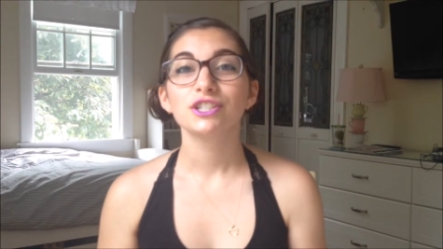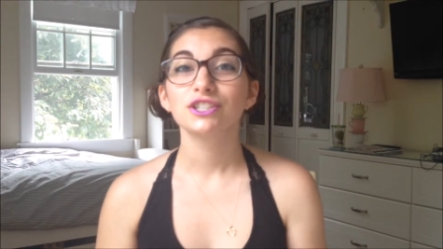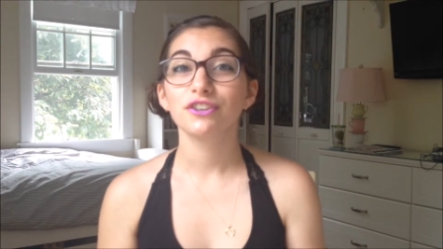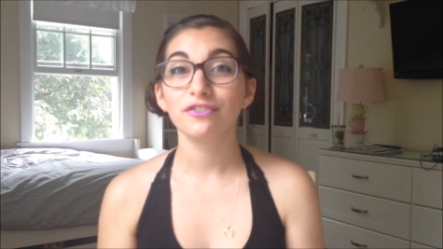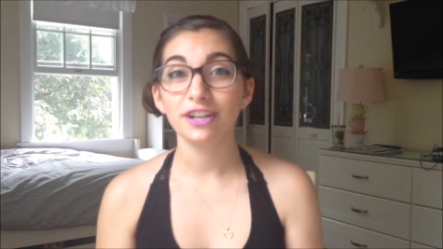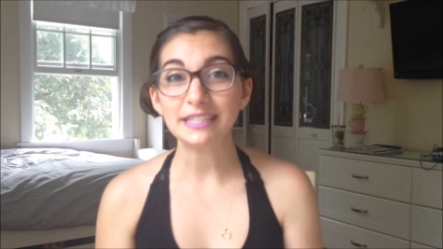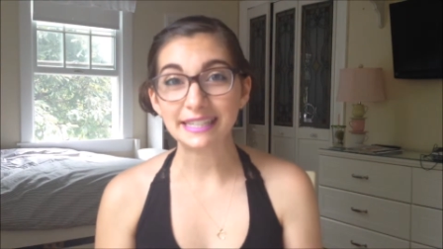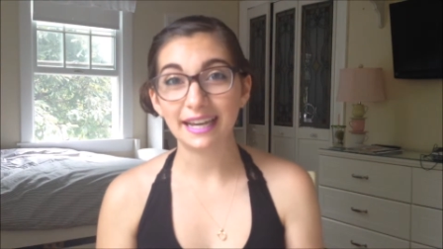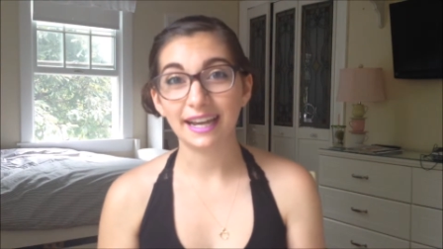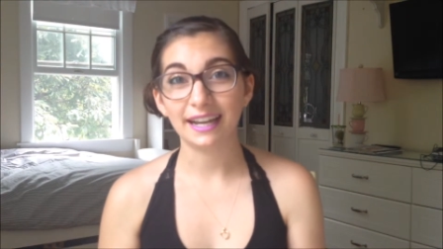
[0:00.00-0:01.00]
So
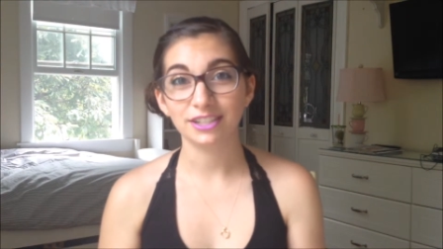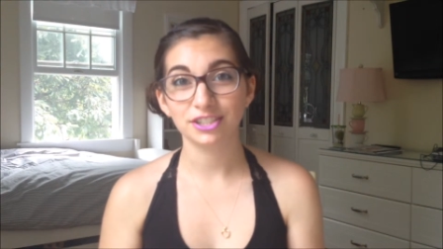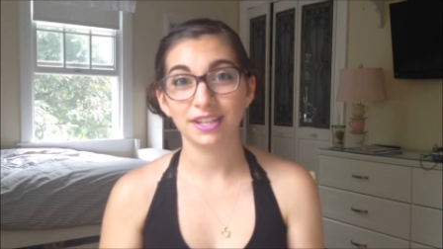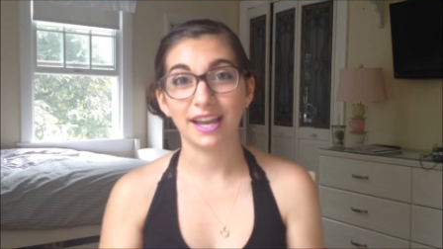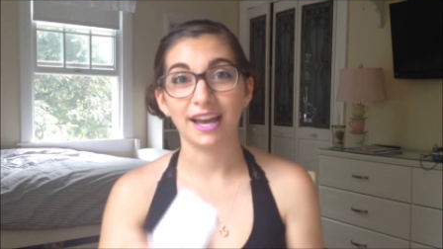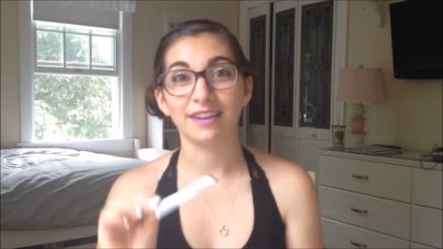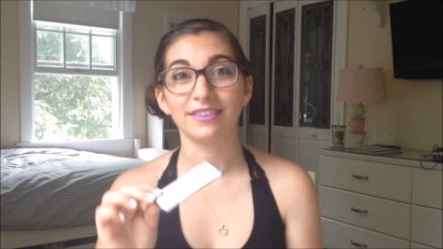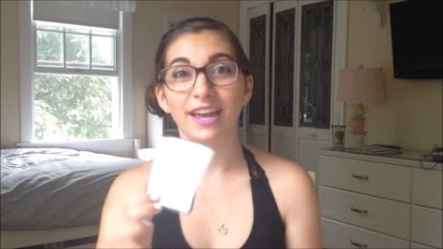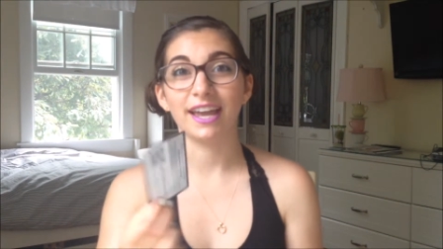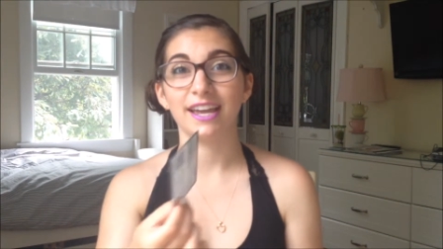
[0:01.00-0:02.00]
first I actually have
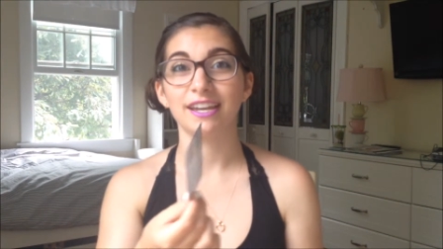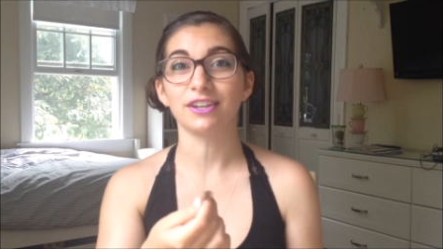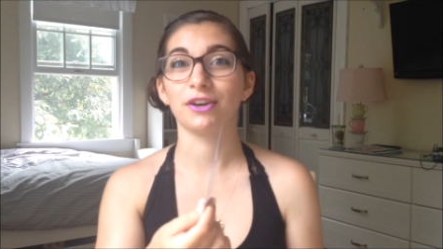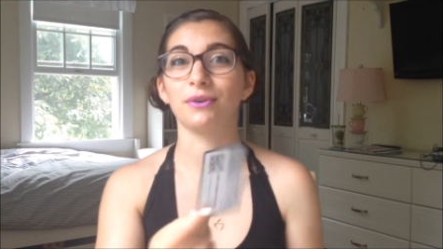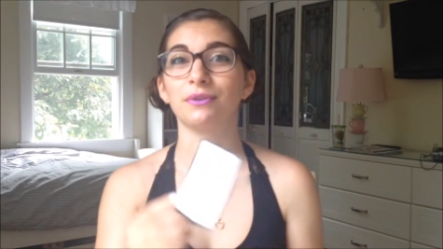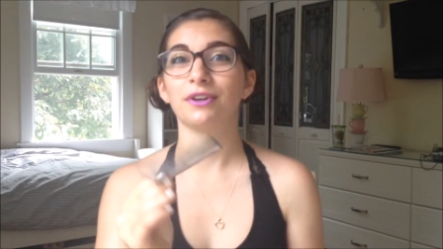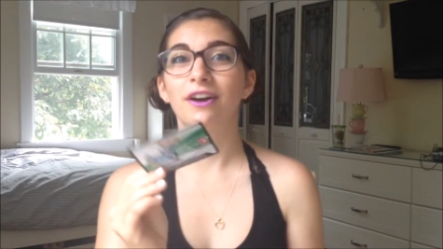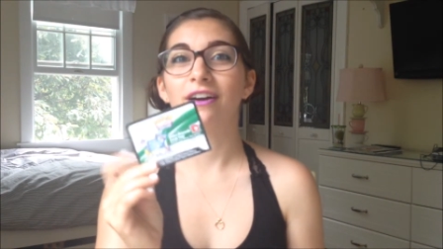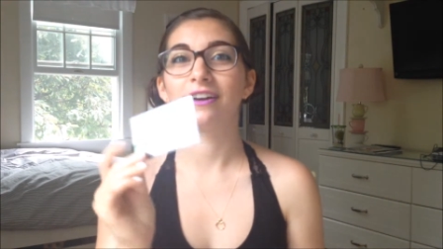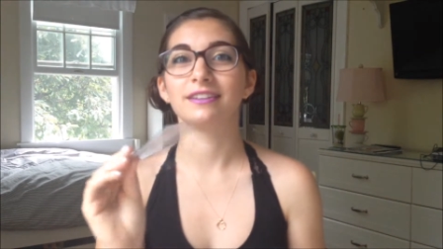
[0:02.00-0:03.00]
a code
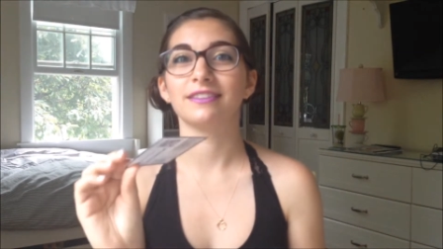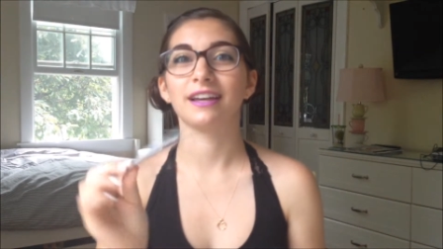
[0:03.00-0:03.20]
card